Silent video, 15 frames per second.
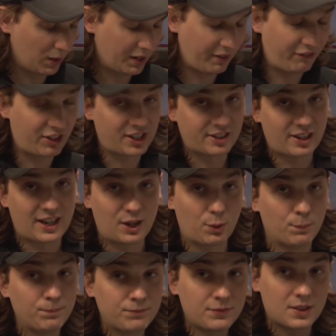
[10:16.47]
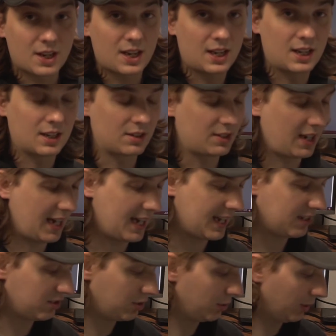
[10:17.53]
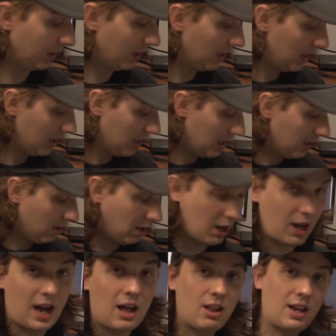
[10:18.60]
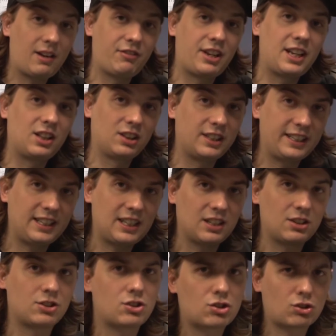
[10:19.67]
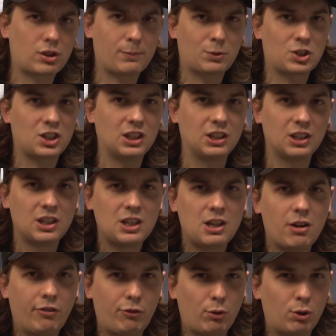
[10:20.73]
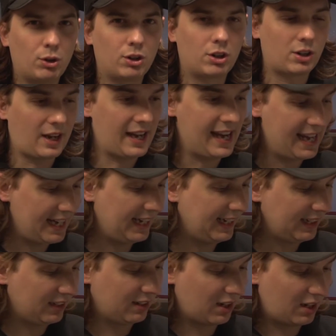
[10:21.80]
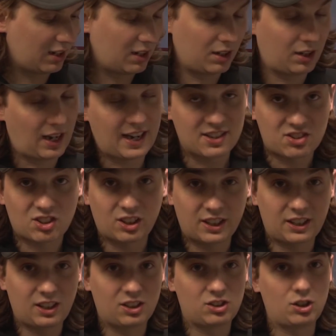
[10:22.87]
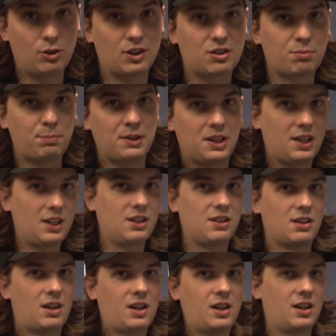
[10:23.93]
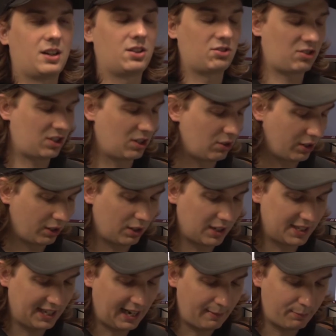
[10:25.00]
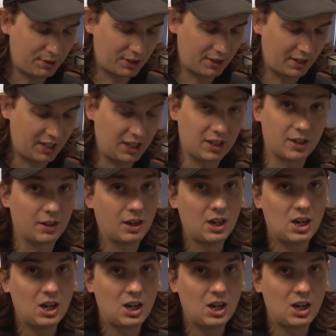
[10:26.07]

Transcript: uh, figure out and add to it. Uh, I'll have a link in the description for a uh, isolated USB uh, serial adapter here.